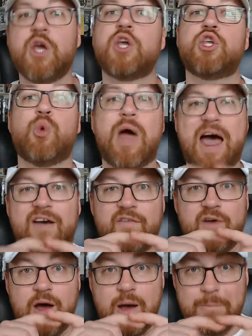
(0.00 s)
You have
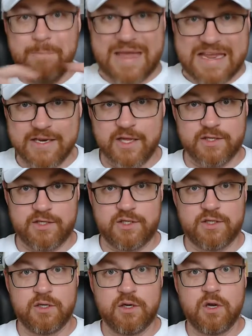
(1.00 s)
a
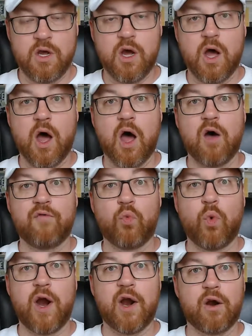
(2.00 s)
maintenance of
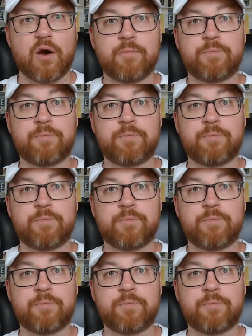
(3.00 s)
where